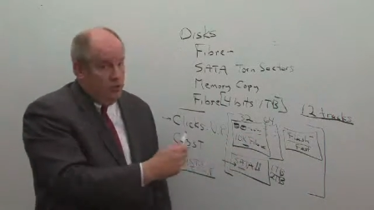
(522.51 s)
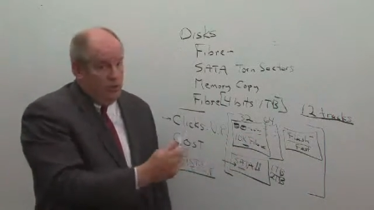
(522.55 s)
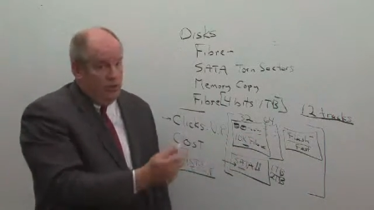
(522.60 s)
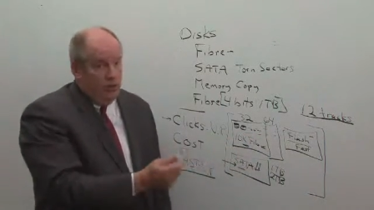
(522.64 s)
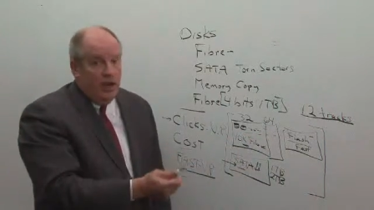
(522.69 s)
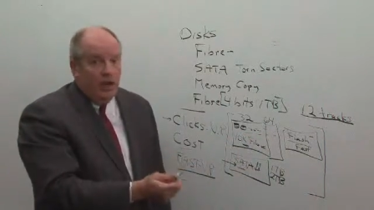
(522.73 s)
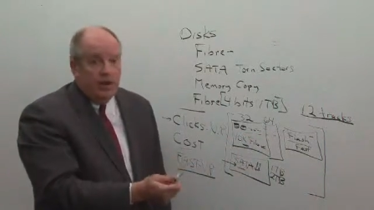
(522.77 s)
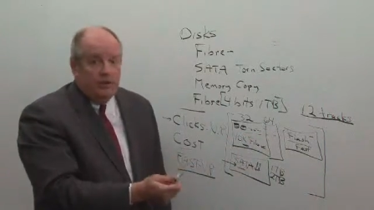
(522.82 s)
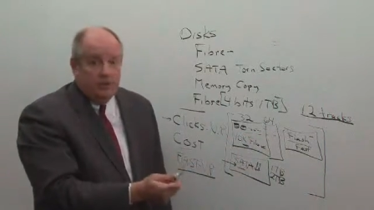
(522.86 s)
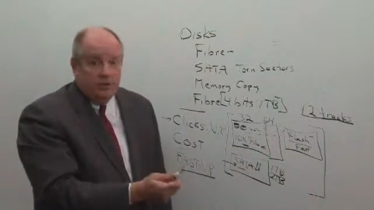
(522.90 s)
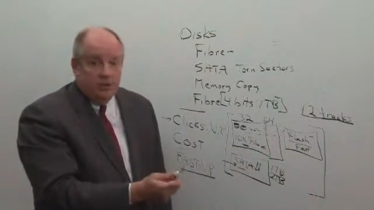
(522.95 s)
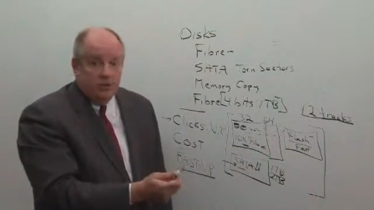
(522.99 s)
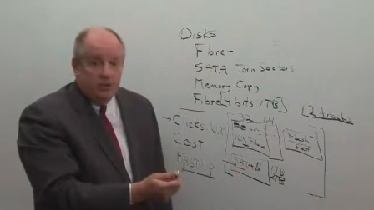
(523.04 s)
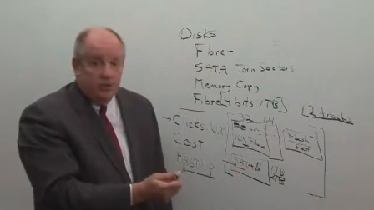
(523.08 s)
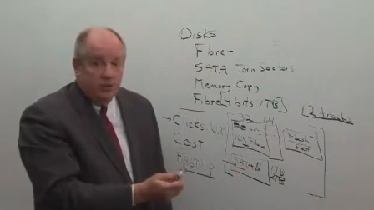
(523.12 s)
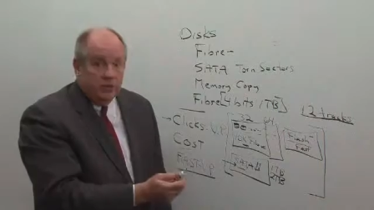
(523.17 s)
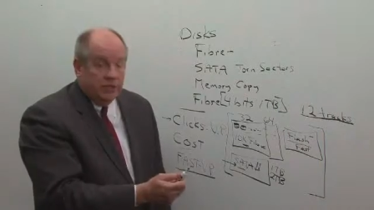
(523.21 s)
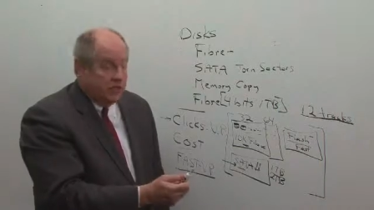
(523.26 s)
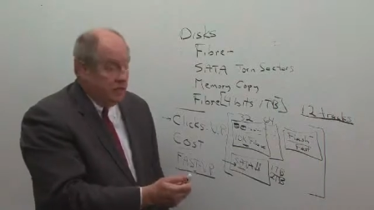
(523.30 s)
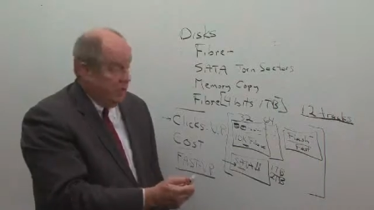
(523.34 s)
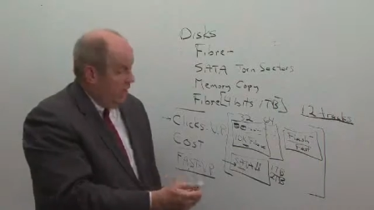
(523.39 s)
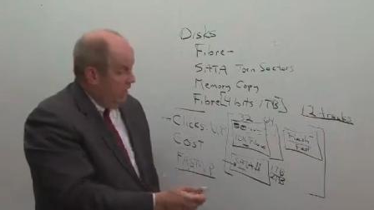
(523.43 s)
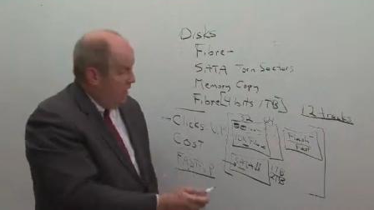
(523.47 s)
You don't have to
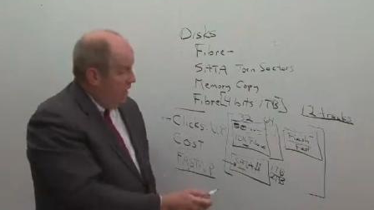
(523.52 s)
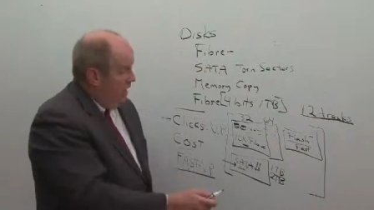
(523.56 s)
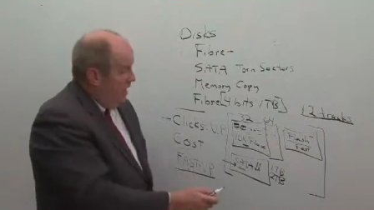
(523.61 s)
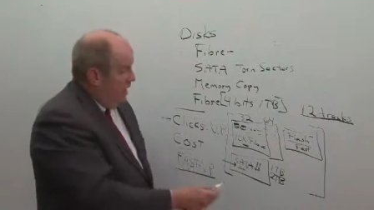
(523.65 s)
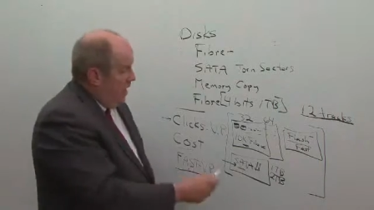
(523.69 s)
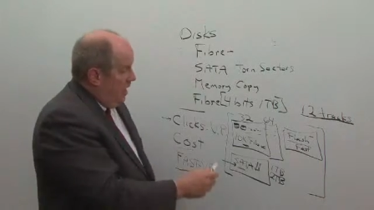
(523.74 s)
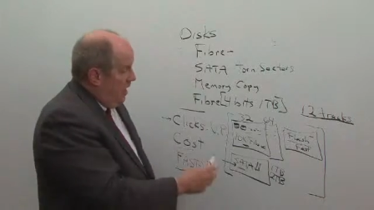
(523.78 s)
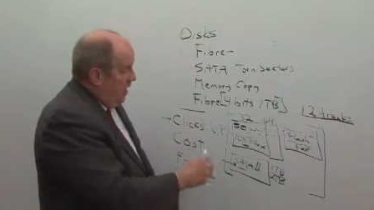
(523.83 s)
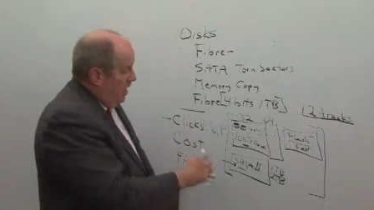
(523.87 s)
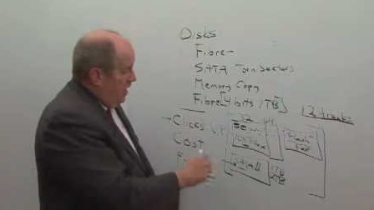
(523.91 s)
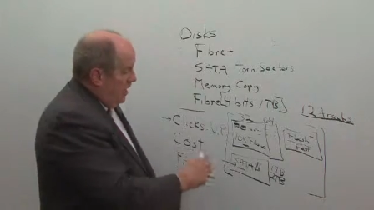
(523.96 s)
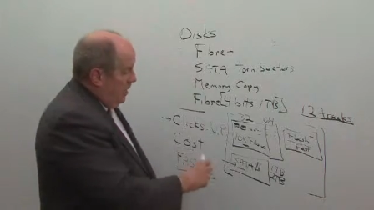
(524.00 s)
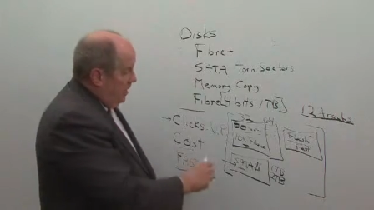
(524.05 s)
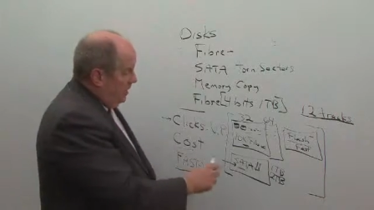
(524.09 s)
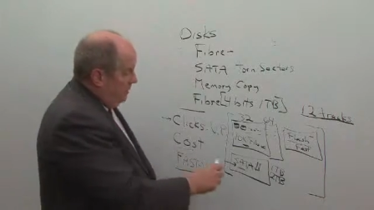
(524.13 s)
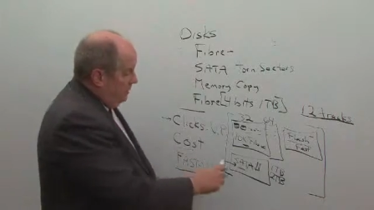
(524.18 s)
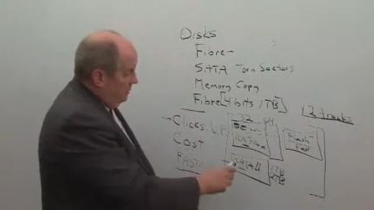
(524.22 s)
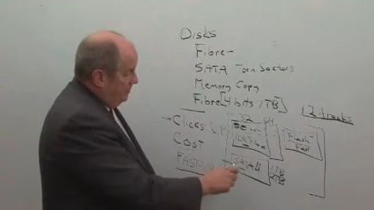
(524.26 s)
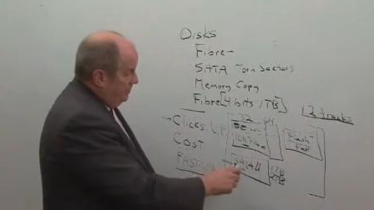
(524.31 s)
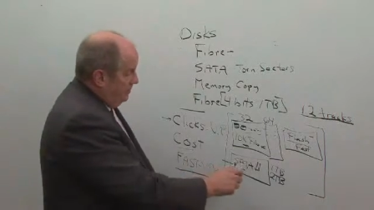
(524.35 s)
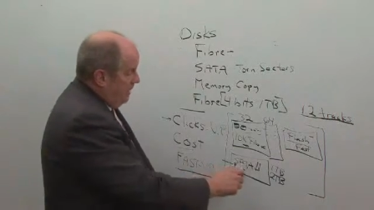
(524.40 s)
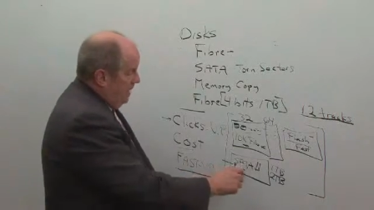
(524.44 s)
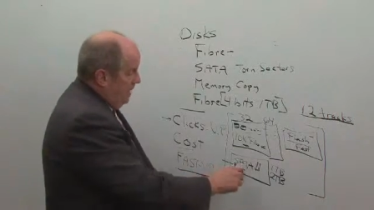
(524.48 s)
do it.
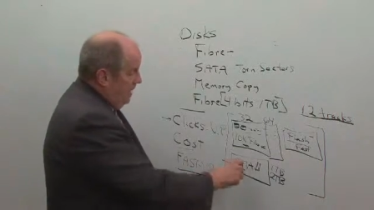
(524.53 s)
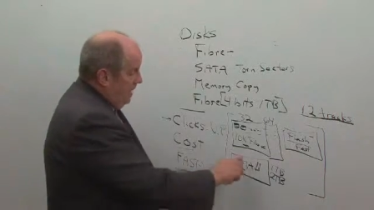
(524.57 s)
Um,